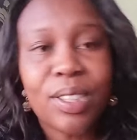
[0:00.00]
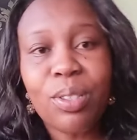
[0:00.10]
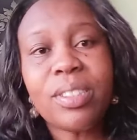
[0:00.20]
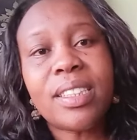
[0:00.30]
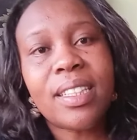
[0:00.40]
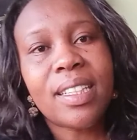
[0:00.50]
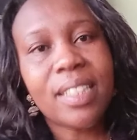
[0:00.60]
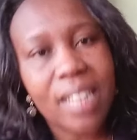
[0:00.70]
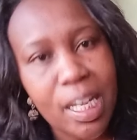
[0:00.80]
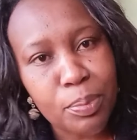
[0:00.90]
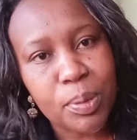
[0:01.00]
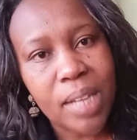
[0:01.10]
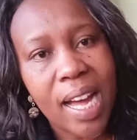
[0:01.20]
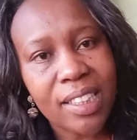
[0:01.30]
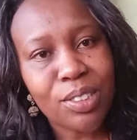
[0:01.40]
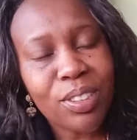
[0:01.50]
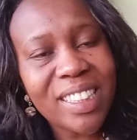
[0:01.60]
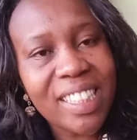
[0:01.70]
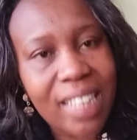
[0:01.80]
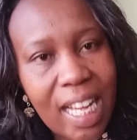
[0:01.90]
not
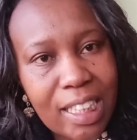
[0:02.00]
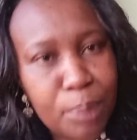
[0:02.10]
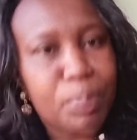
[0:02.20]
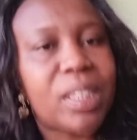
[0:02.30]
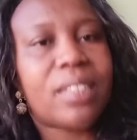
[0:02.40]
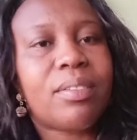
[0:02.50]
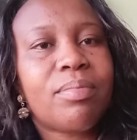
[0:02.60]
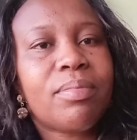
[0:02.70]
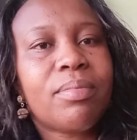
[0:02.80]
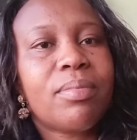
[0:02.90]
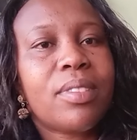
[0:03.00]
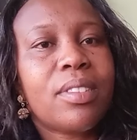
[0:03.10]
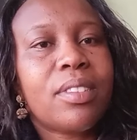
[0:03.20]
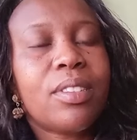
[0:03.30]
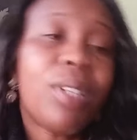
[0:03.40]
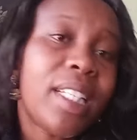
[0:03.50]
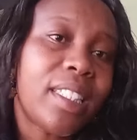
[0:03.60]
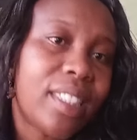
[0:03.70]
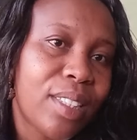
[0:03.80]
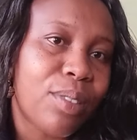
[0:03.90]
grasped. You get
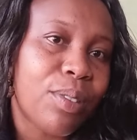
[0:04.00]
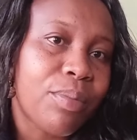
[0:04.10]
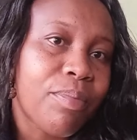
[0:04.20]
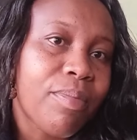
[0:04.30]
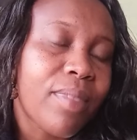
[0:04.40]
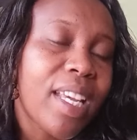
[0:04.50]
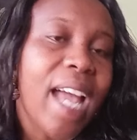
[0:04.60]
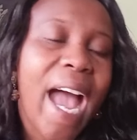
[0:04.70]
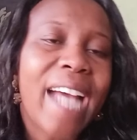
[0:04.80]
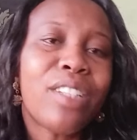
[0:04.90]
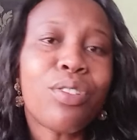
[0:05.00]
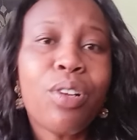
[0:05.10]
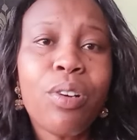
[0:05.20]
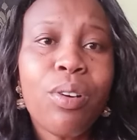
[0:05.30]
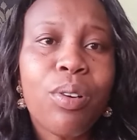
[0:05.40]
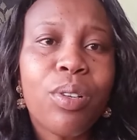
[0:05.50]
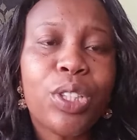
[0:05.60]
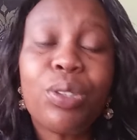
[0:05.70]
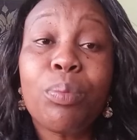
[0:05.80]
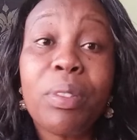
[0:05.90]
the tingle. And Ro
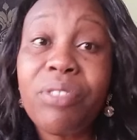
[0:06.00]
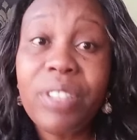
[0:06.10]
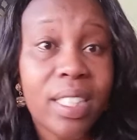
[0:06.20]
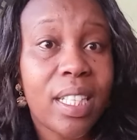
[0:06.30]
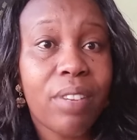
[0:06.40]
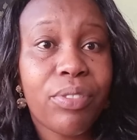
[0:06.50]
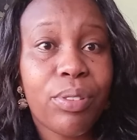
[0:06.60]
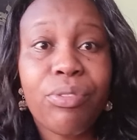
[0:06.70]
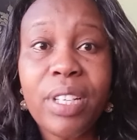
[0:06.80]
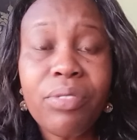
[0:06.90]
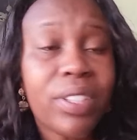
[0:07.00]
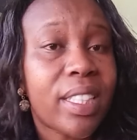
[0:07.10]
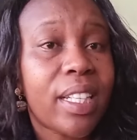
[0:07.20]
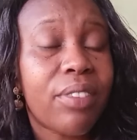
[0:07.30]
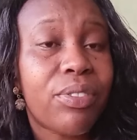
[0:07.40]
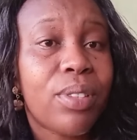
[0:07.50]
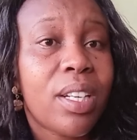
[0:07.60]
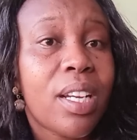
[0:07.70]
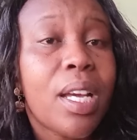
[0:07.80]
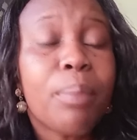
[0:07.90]
should be very careful, very, very careful.
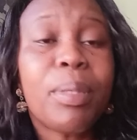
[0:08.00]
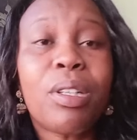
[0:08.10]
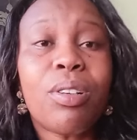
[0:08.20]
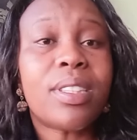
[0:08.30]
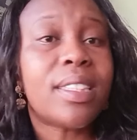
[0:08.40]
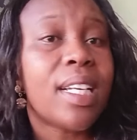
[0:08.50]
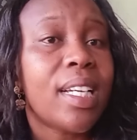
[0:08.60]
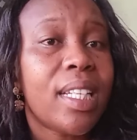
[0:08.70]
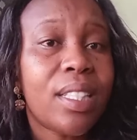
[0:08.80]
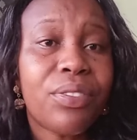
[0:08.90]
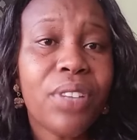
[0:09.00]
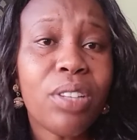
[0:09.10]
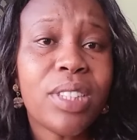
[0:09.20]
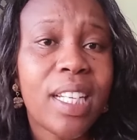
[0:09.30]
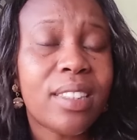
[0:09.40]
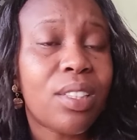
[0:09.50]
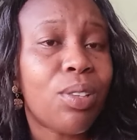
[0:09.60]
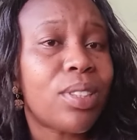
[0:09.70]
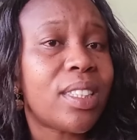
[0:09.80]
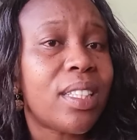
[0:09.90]
Because if now she has
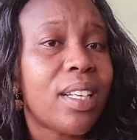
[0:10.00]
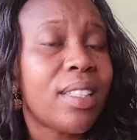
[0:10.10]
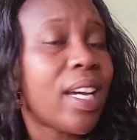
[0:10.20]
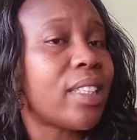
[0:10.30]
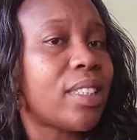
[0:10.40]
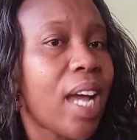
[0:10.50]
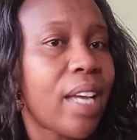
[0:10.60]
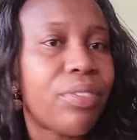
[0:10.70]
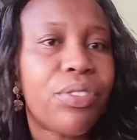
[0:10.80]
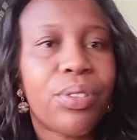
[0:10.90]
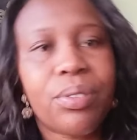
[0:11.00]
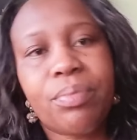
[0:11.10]
lost that iPhone,